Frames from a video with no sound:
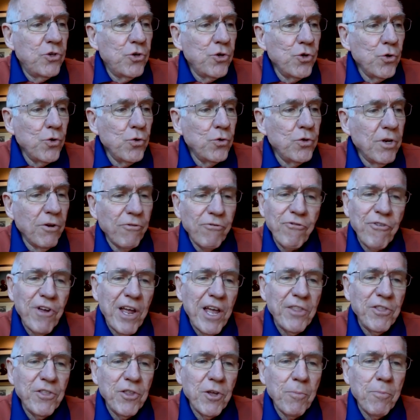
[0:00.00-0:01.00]
to
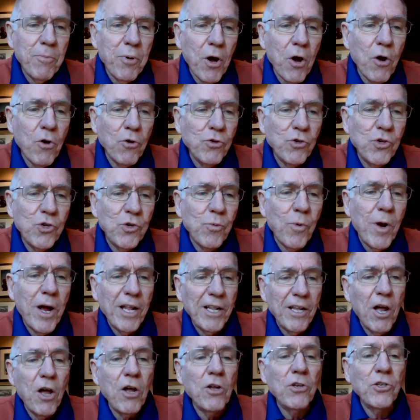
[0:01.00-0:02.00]
defend the post
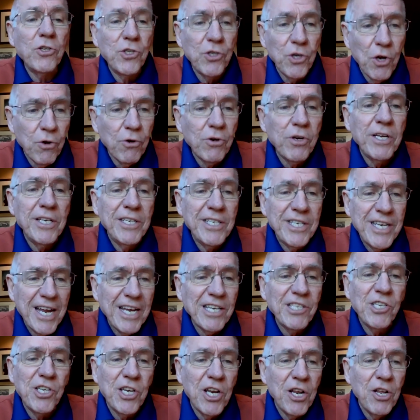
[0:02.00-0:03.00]
while also
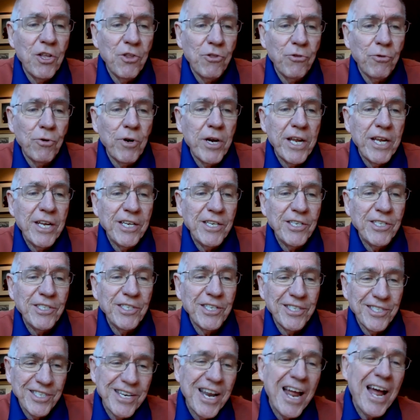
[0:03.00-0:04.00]
contesting
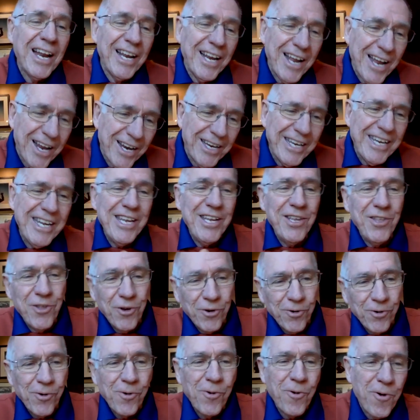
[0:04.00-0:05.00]
threes. It's not like
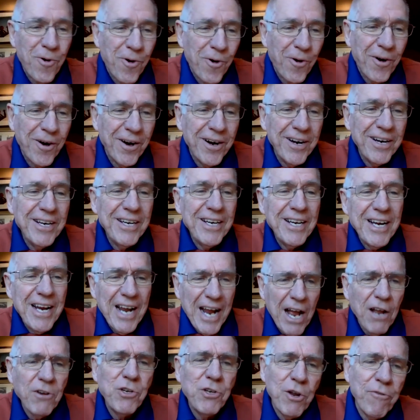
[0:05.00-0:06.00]
either or.
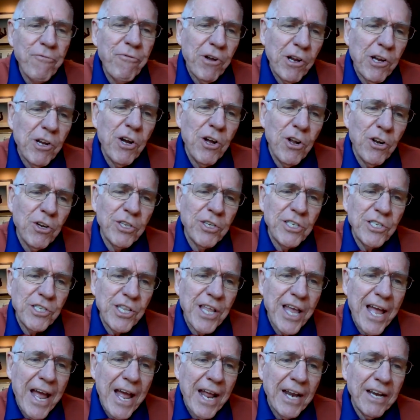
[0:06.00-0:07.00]
How difficult
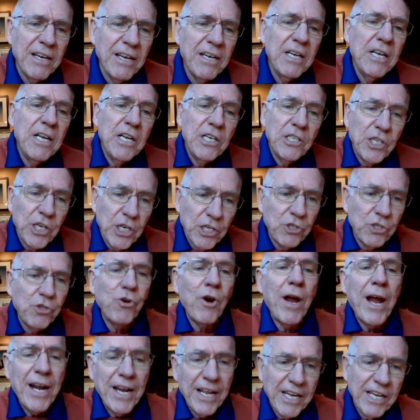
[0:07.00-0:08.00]
is that to
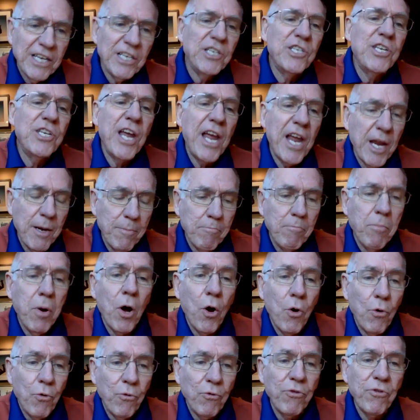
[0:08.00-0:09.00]
try to contain
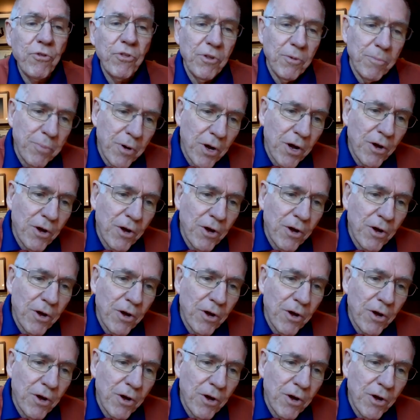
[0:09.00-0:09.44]
both the